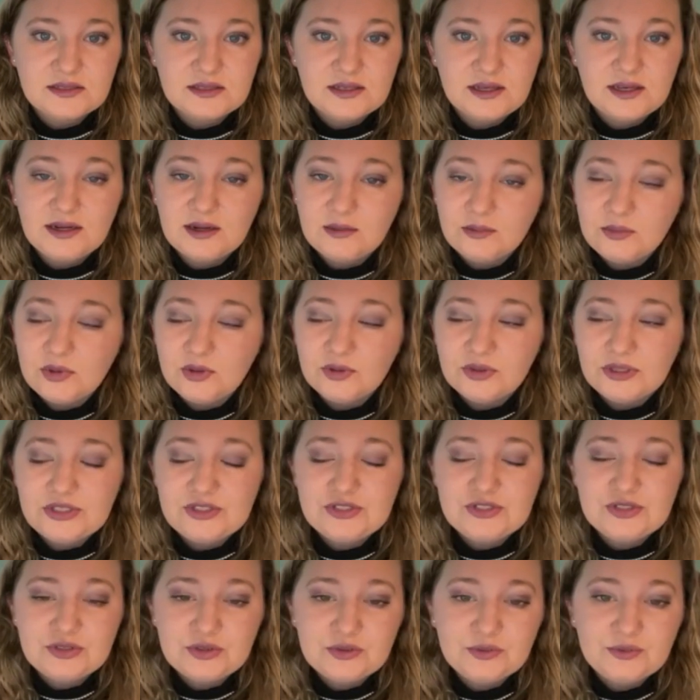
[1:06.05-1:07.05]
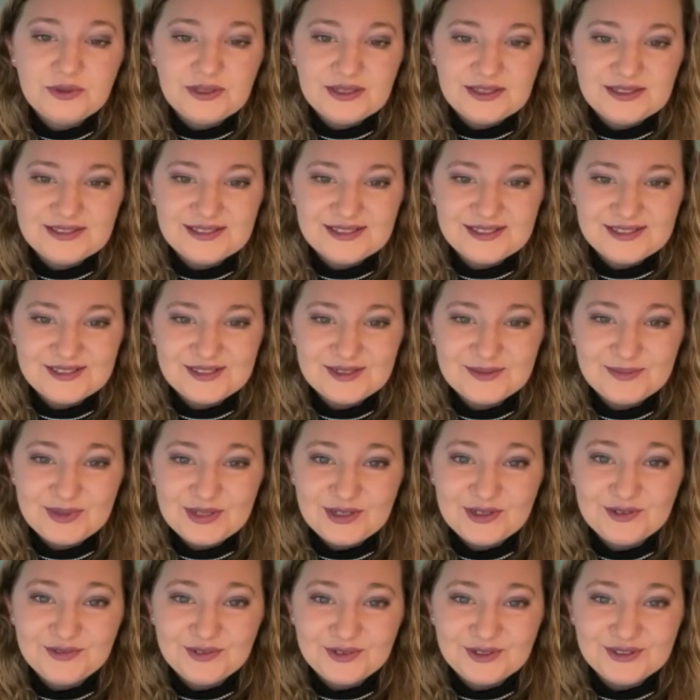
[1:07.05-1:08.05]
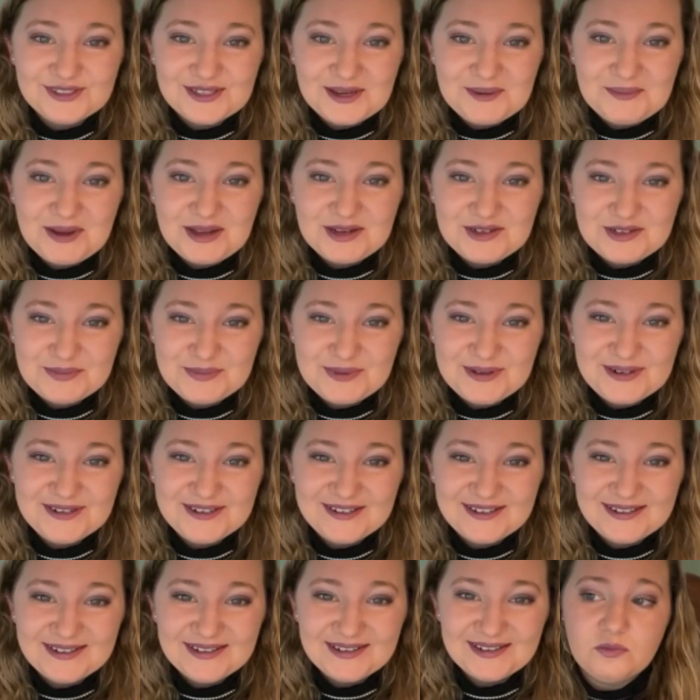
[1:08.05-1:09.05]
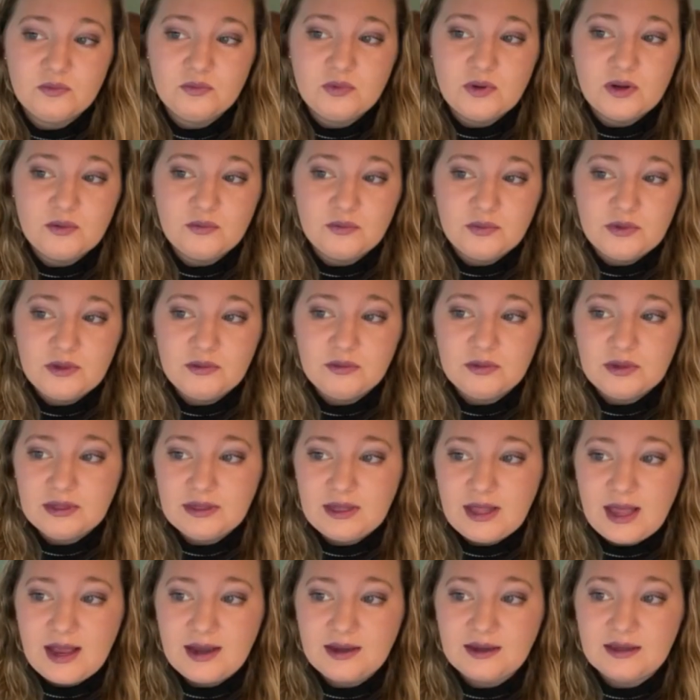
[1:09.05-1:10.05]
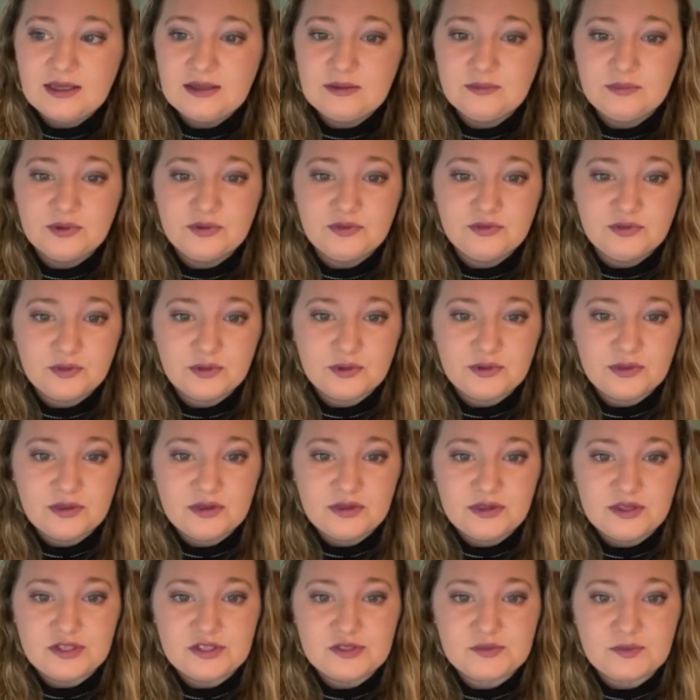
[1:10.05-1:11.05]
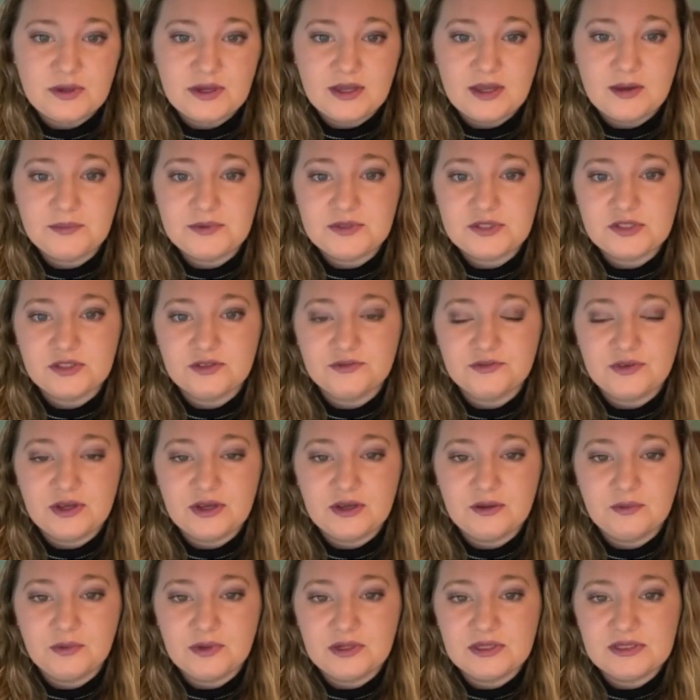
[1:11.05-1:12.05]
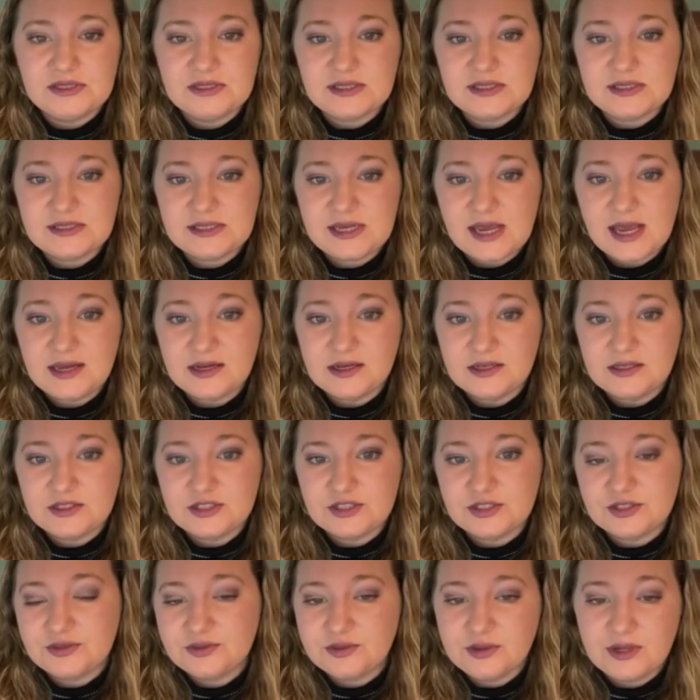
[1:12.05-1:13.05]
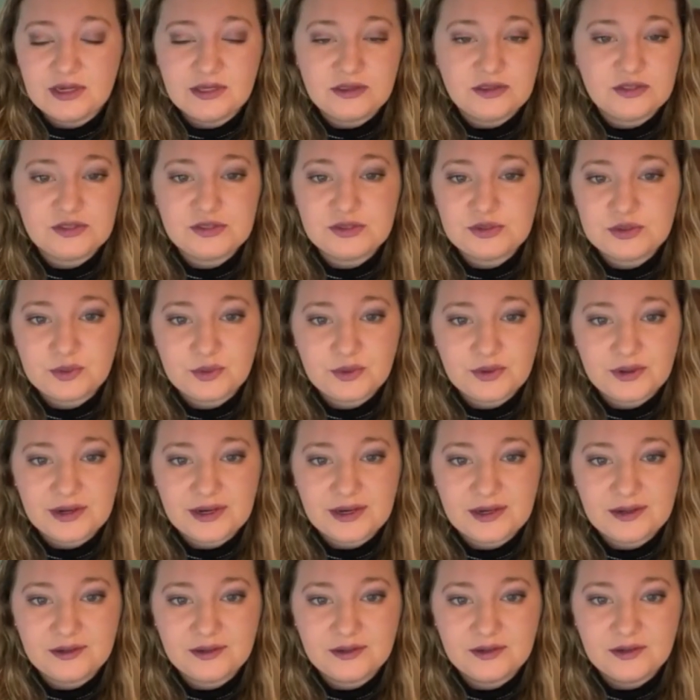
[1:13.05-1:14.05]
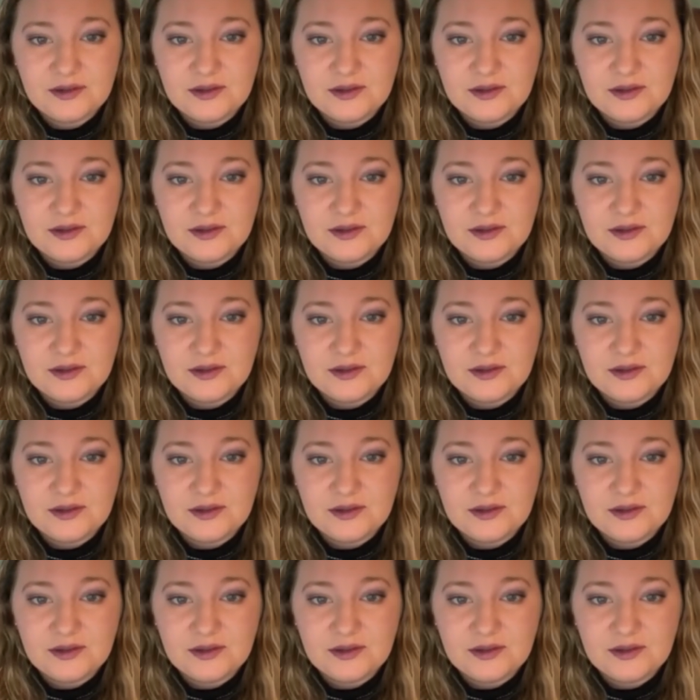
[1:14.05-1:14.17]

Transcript: And I'm only 2 weeks into being a full-time entrepreneur. What we were lacking before the This Way Up survey was the data to create the story.